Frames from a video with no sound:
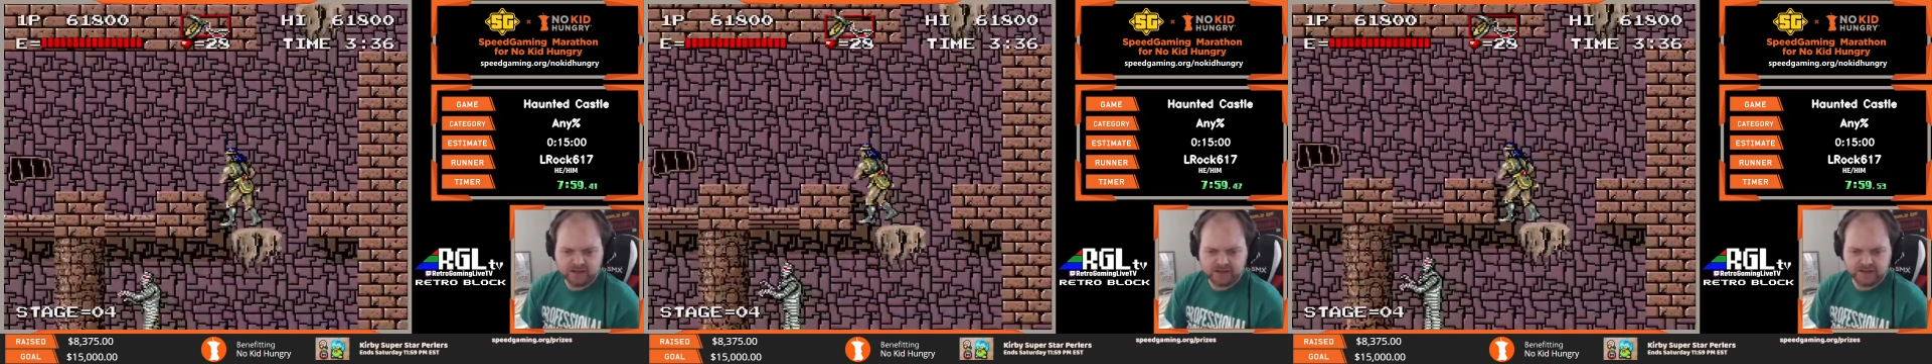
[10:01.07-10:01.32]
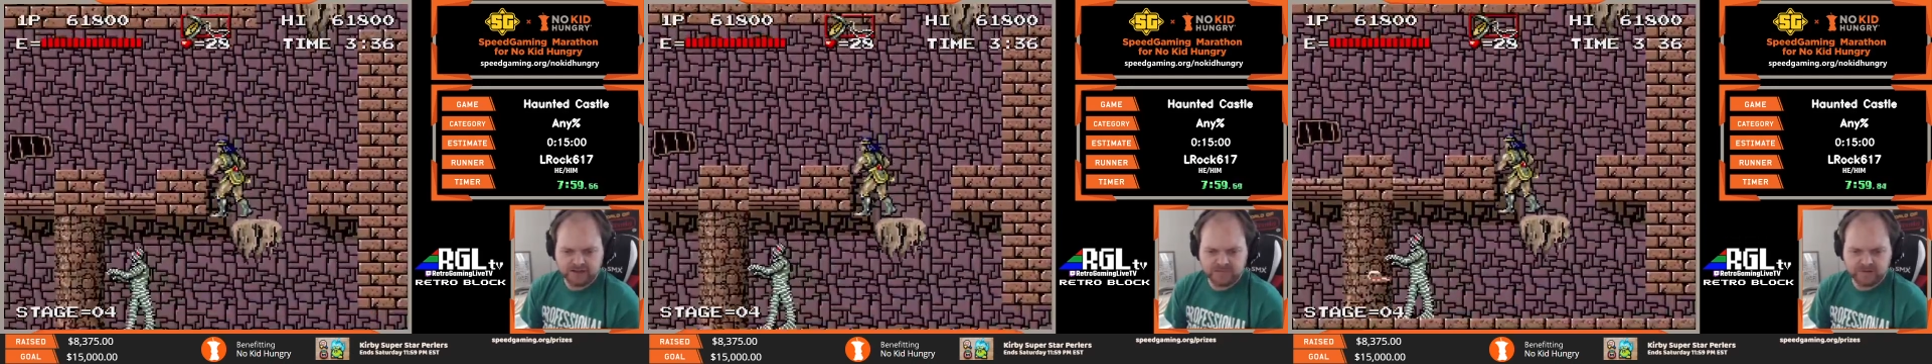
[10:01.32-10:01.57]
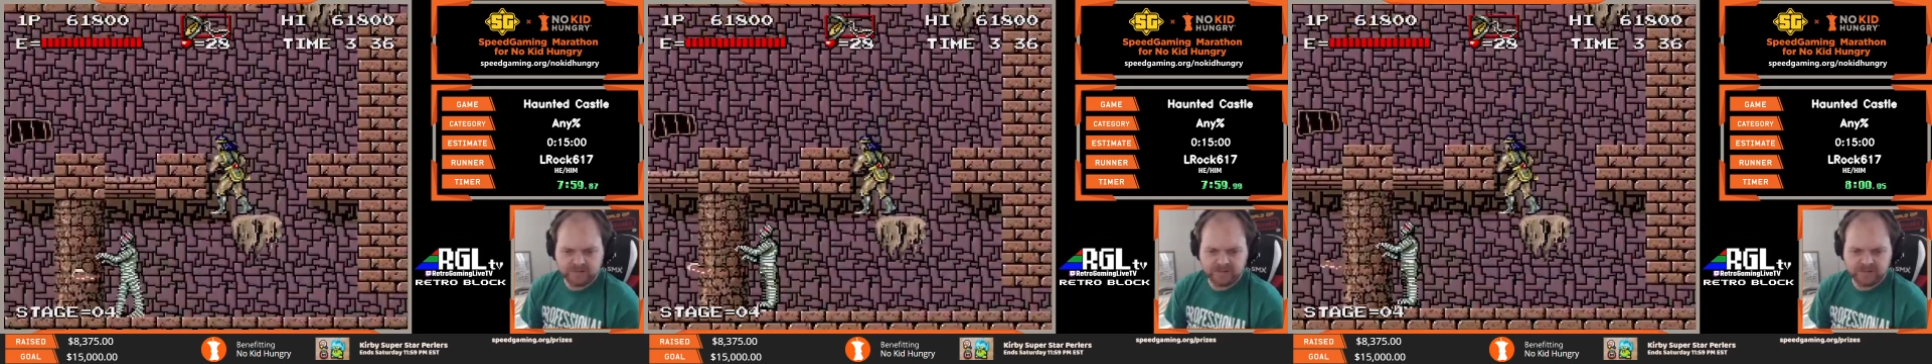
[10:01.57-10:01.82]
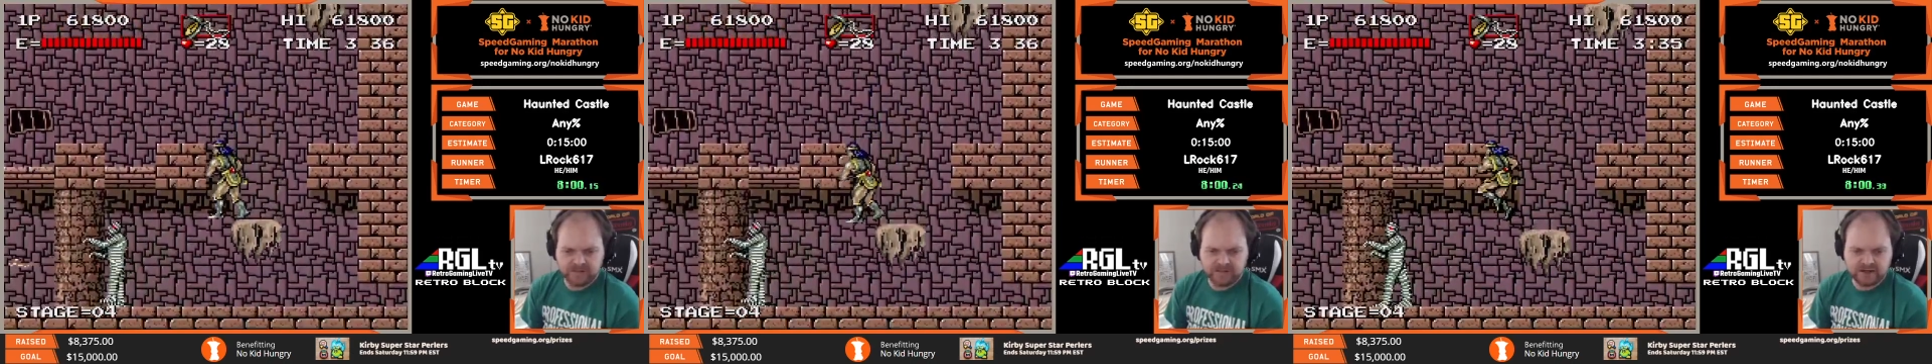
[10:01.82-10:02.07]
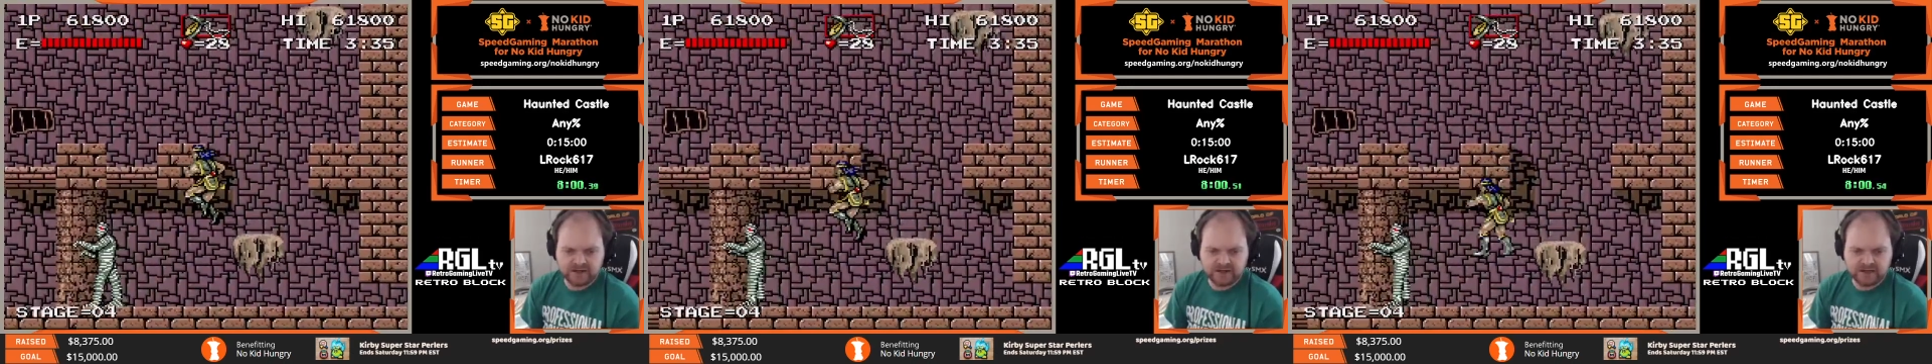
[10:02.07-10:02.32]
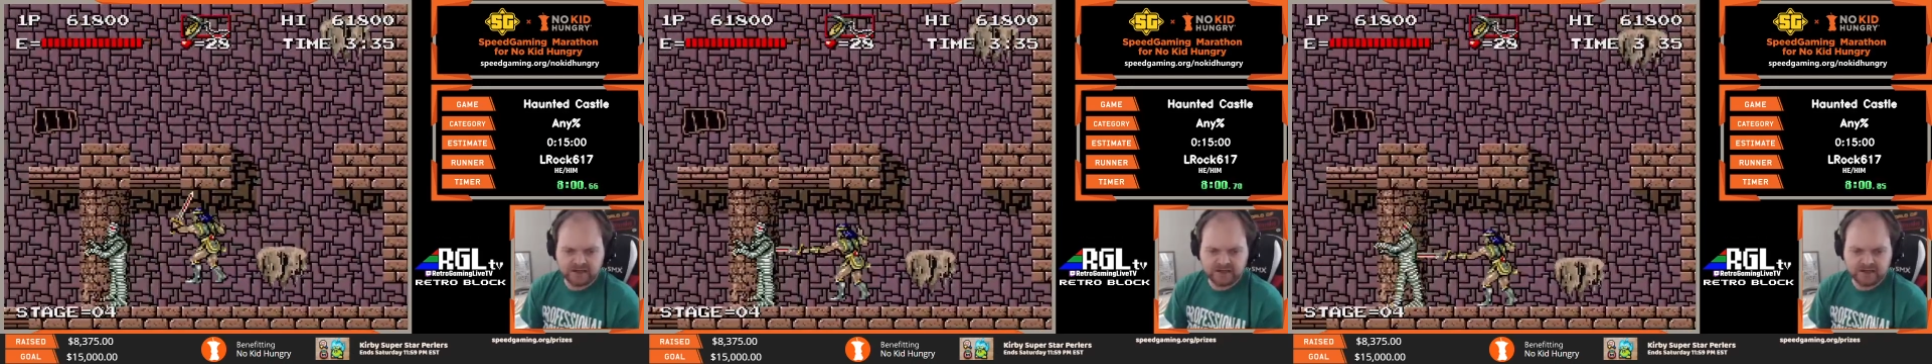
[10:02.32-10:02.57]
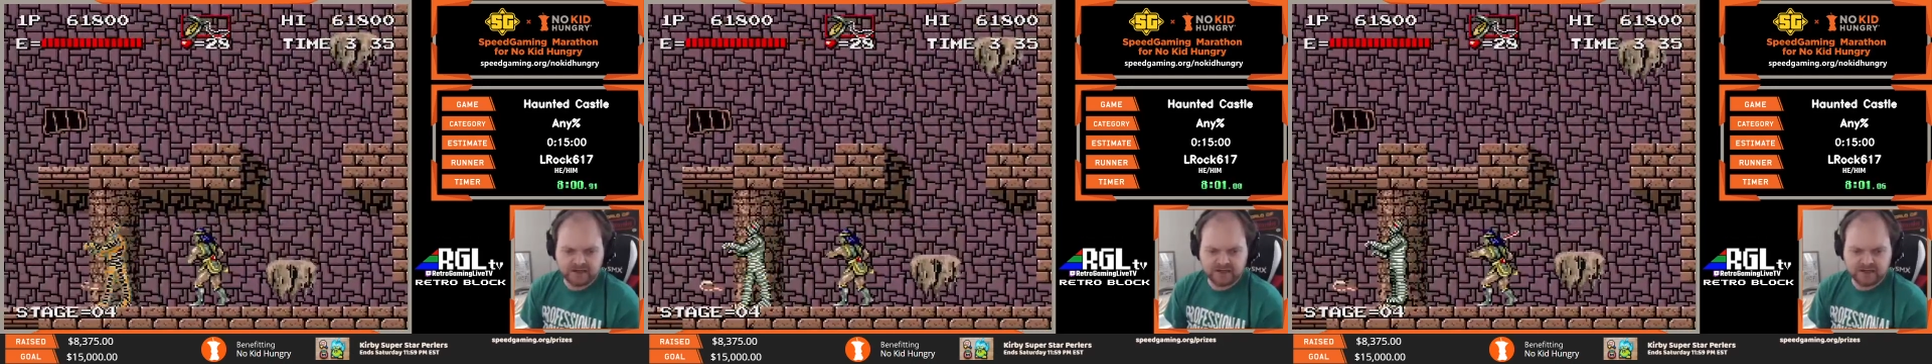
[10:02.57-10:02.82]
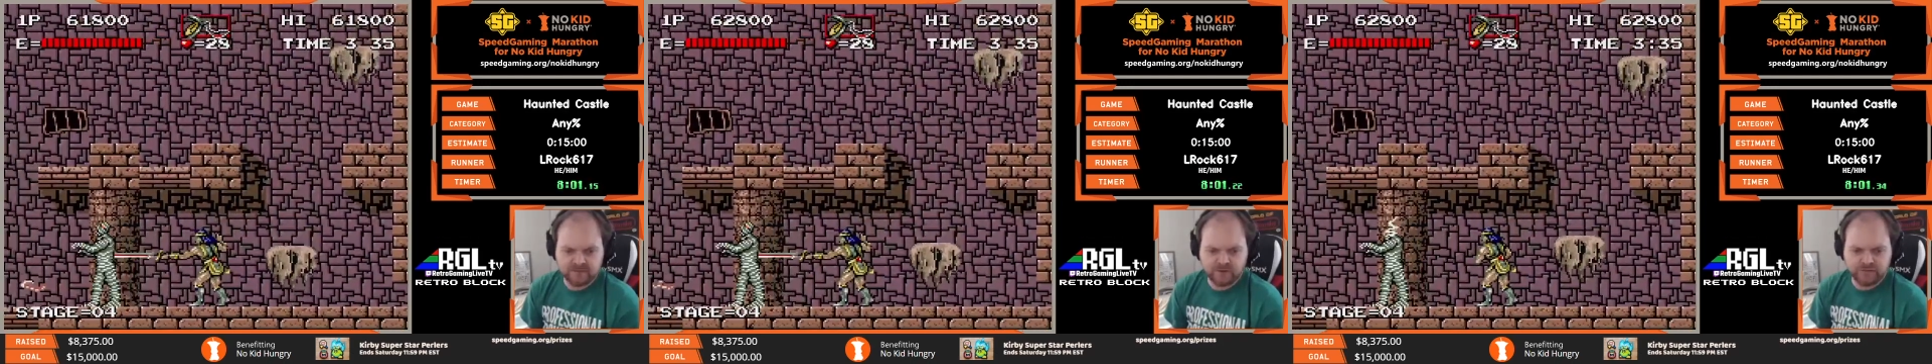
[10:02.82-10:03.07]
Got this mummy down here. Gotta take care of
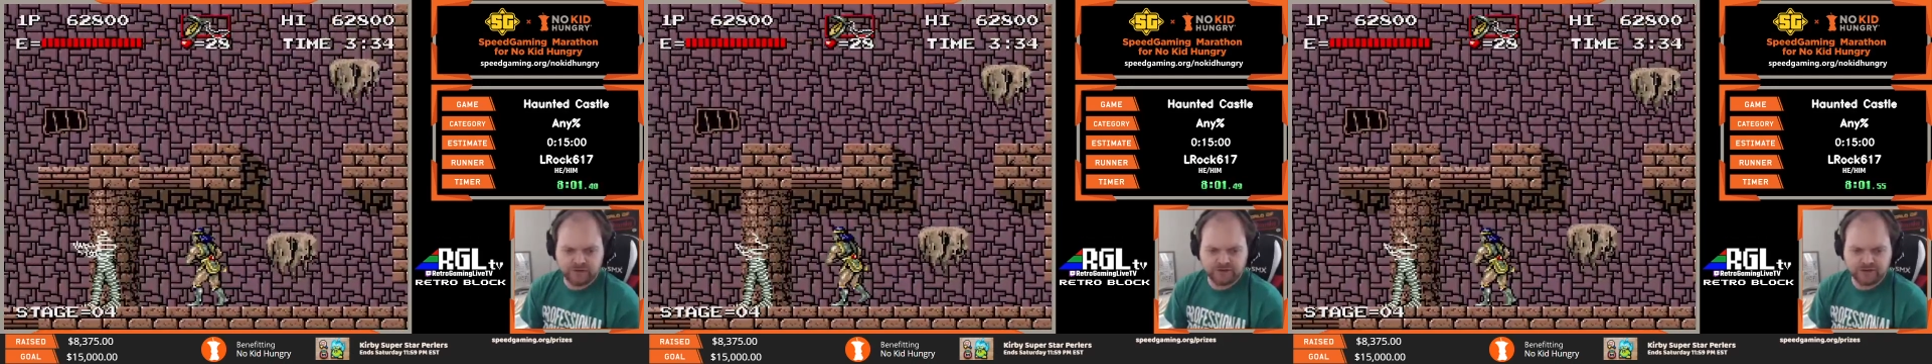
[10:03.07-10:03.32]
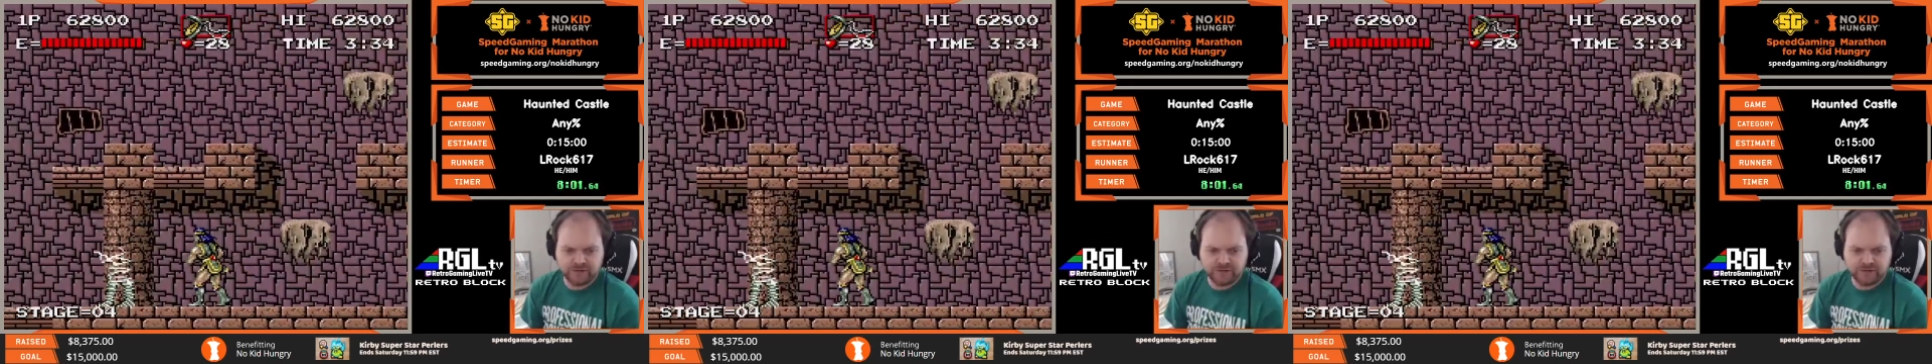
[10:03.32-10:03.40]
him. Hopefully he